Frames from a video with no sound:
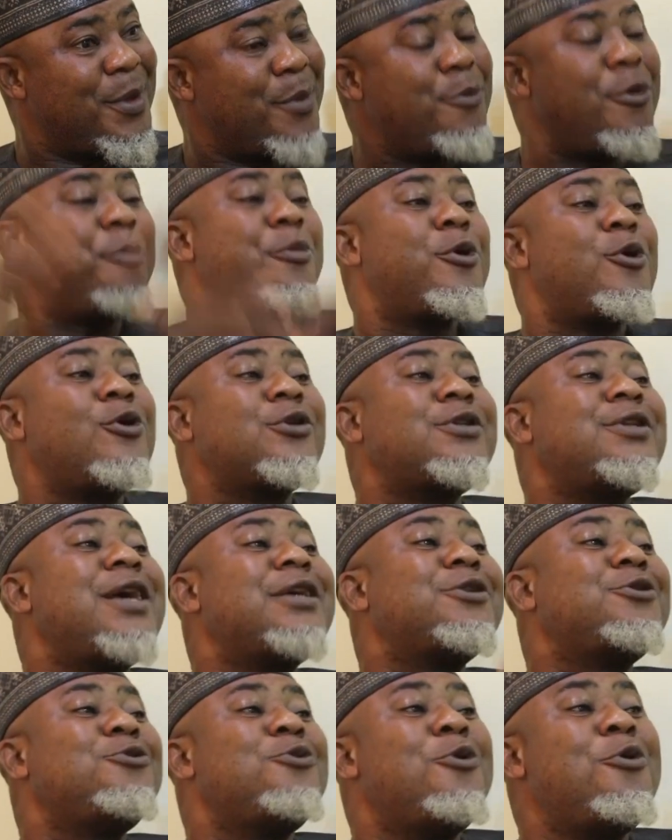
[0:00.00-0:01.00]
But because
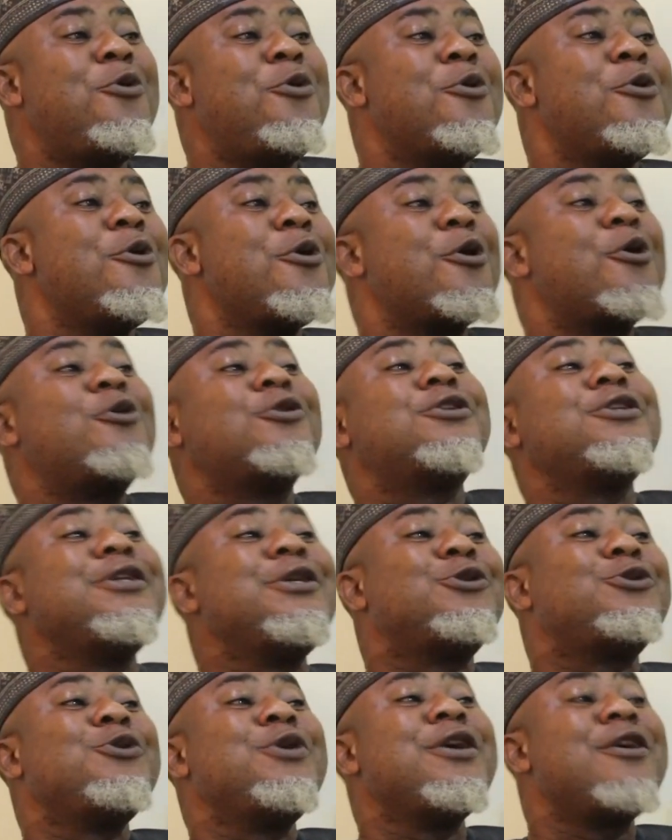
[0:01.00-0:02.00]
there's no
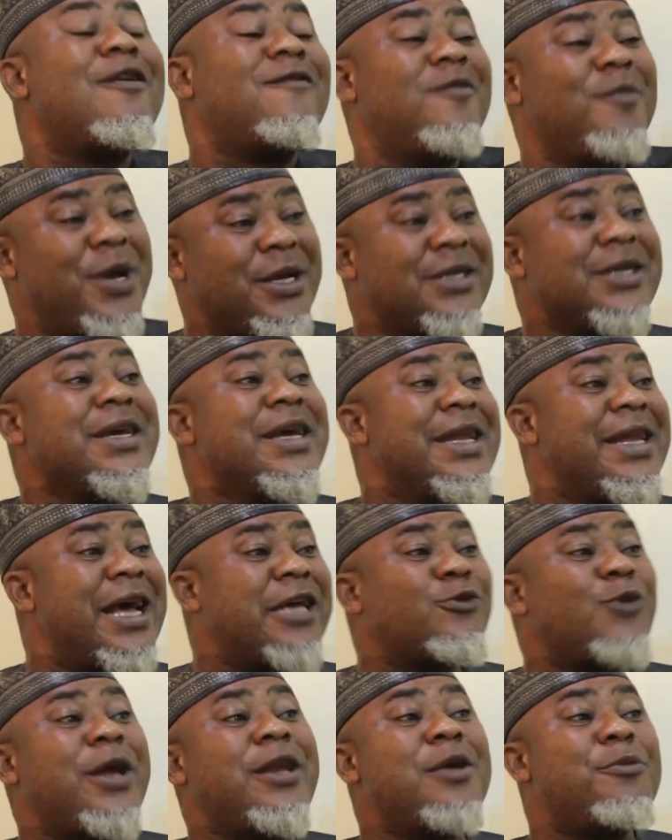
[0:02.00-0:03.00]
continuity in government,
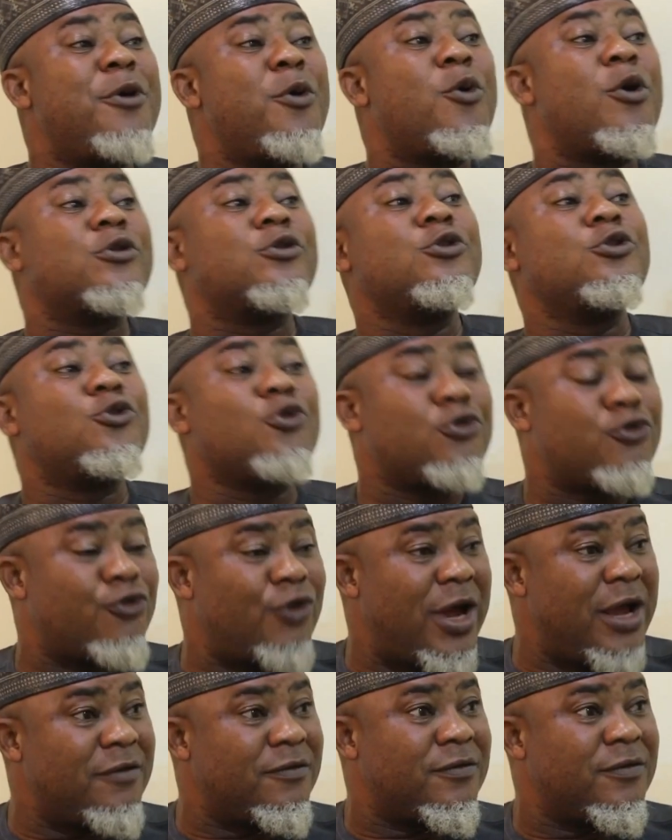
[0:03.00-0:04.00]
that's why labor will continue to
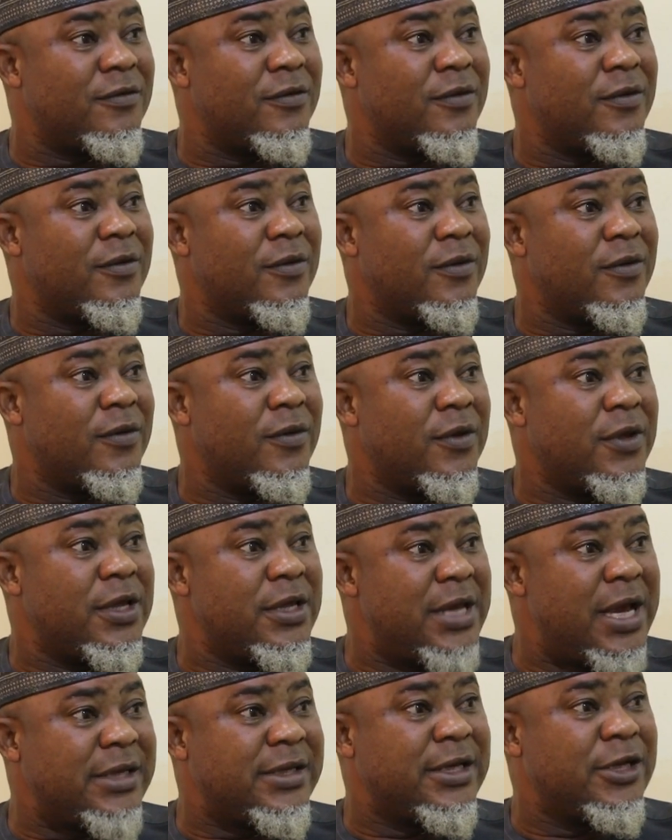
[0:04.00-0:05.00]
thrive.
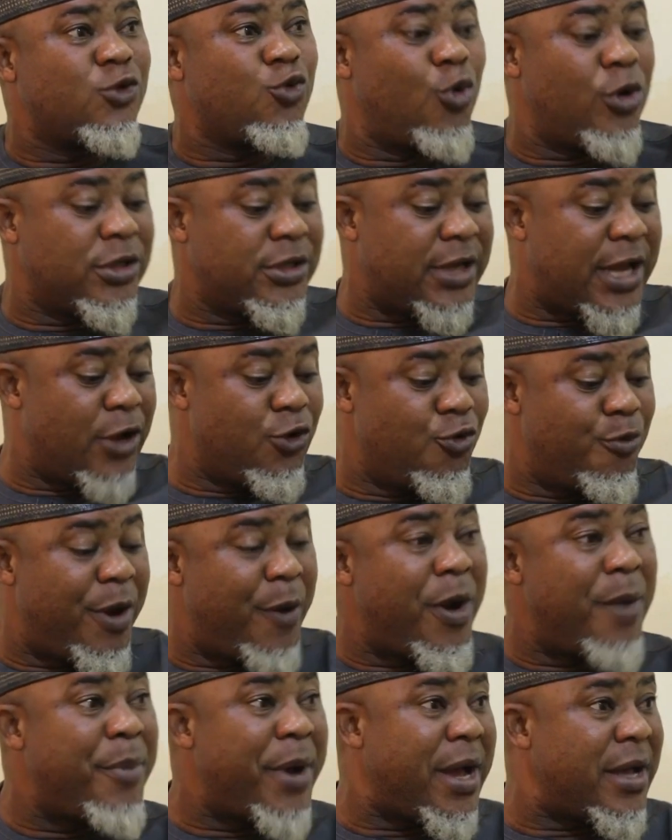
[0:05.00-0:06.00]
Yes, it was
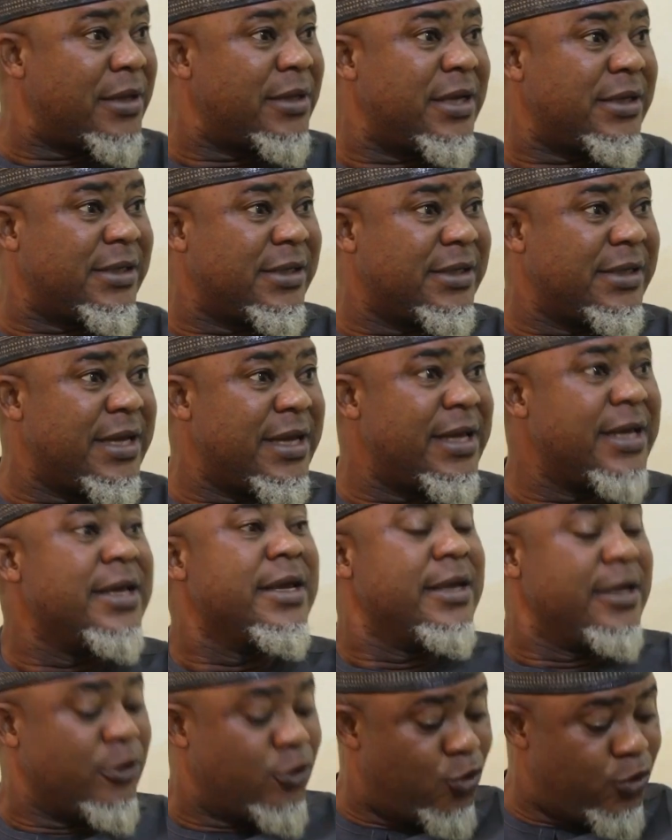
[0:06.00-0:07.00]
Ajaero'S yesterday.
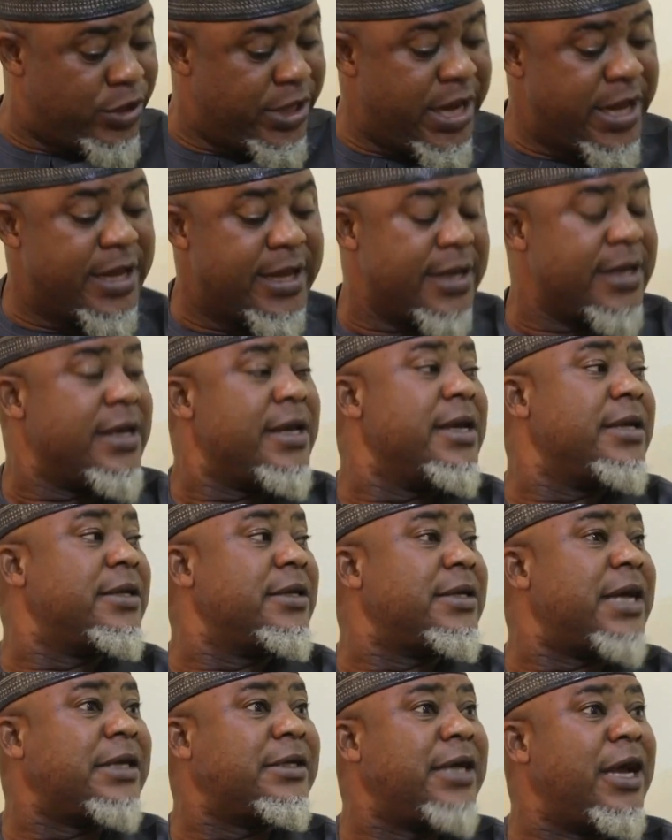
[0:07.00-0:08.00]
Today, it
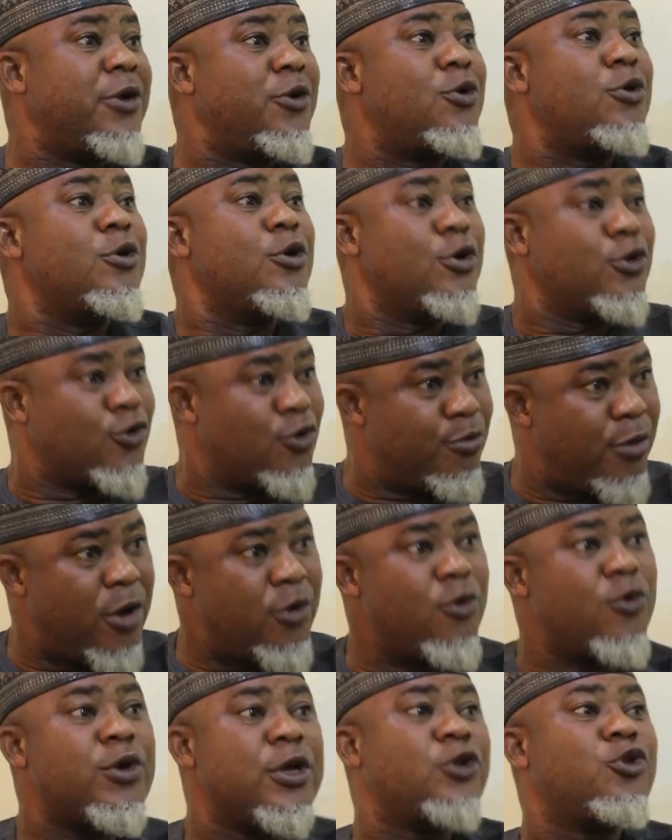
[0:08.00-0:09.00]
is Ajaero'S. Yeah.
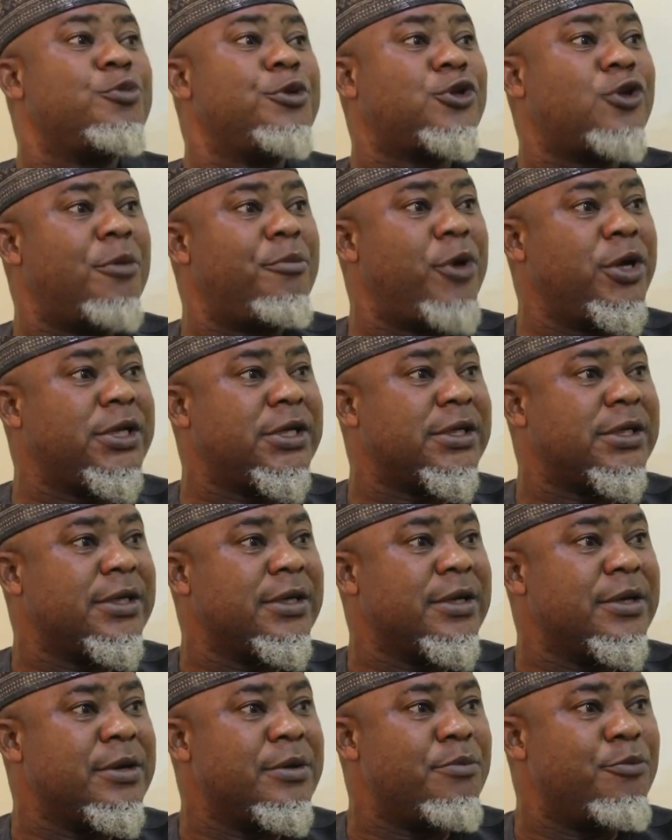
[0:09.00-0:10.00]
Tomorrow, it will be somebody.
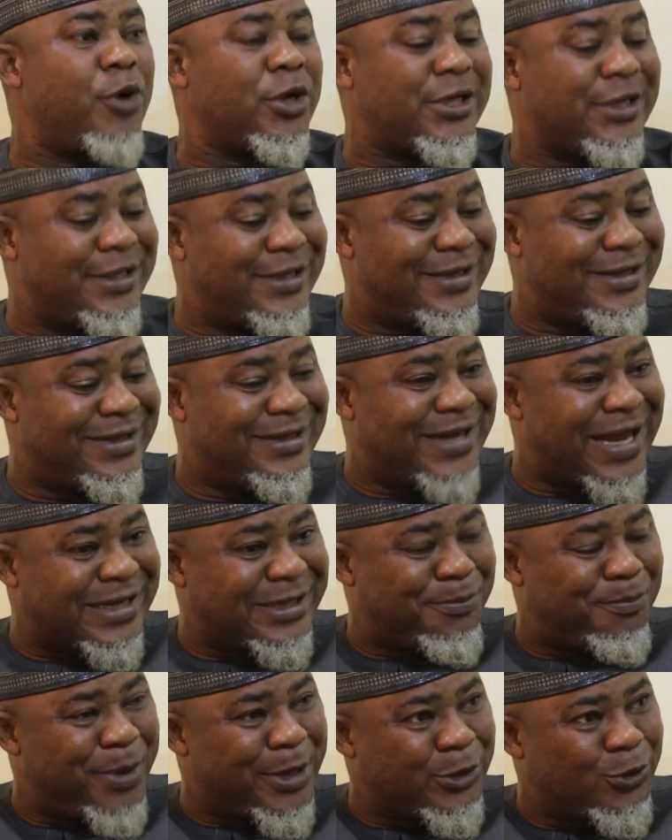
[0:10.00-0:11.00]
But
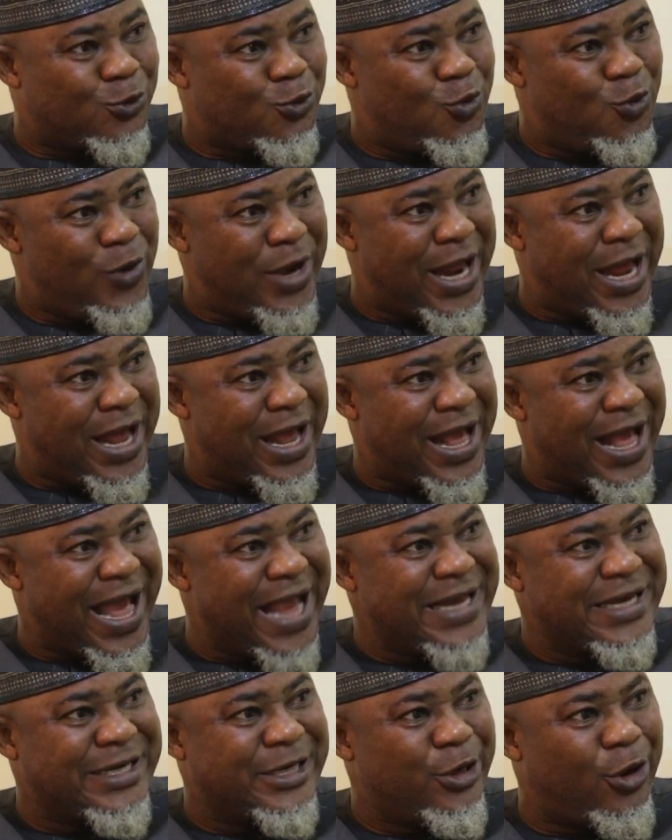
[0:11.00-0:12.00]
that particular
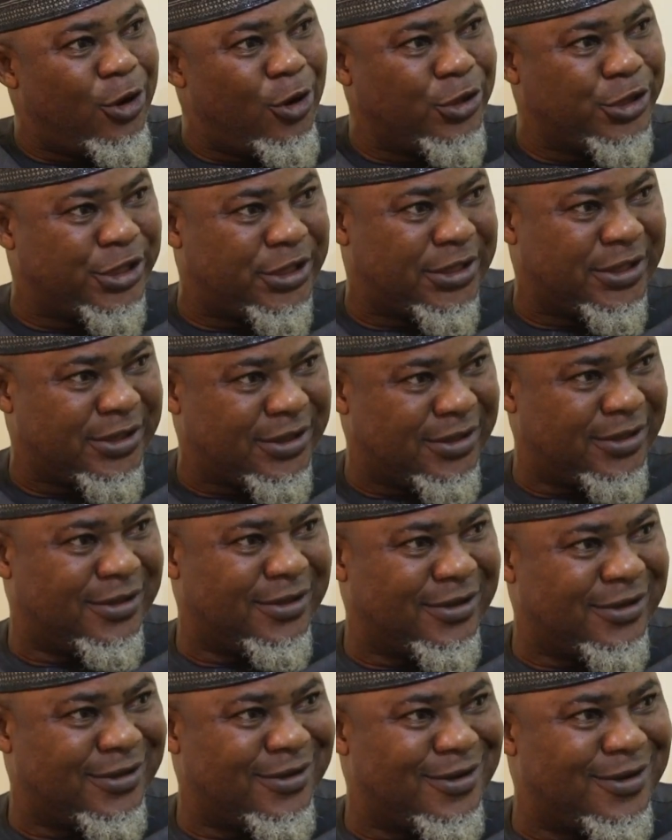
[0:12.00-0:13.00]
ideology
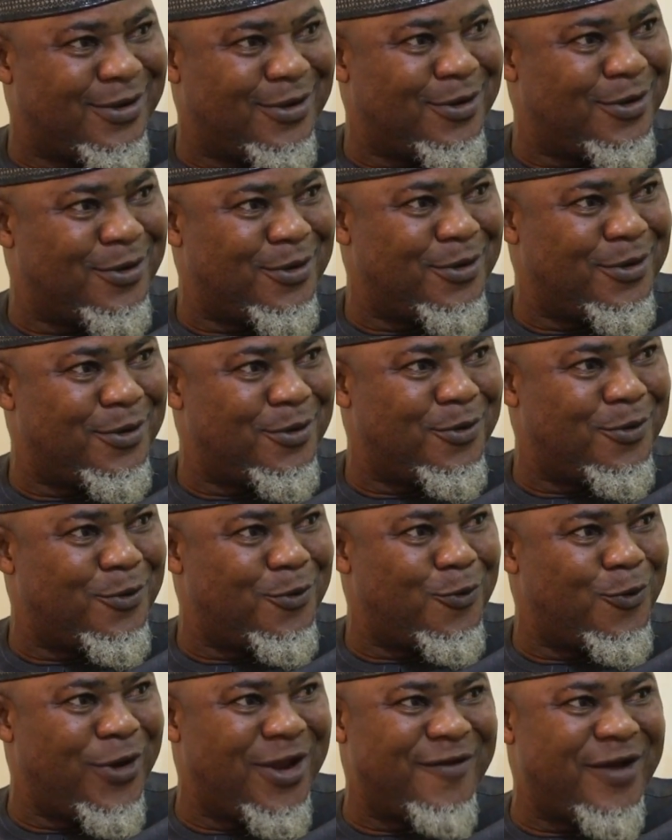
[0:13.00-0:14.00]

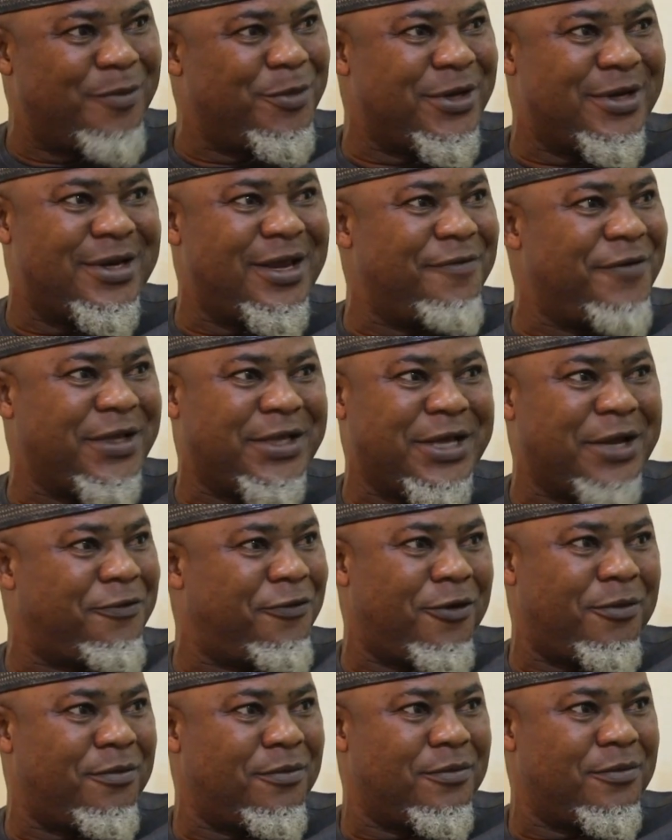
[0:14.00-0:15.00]
will never be deviated
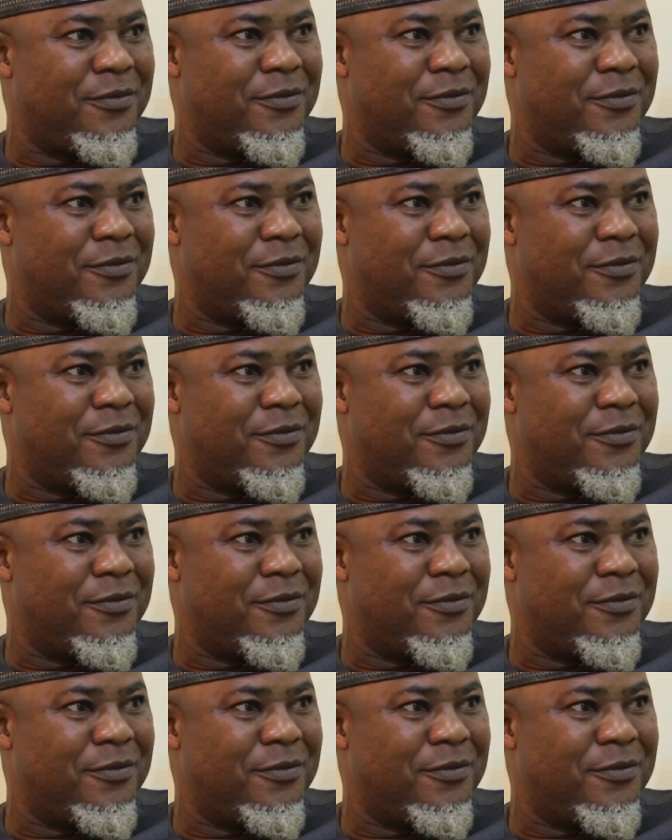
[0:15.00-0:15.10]
from.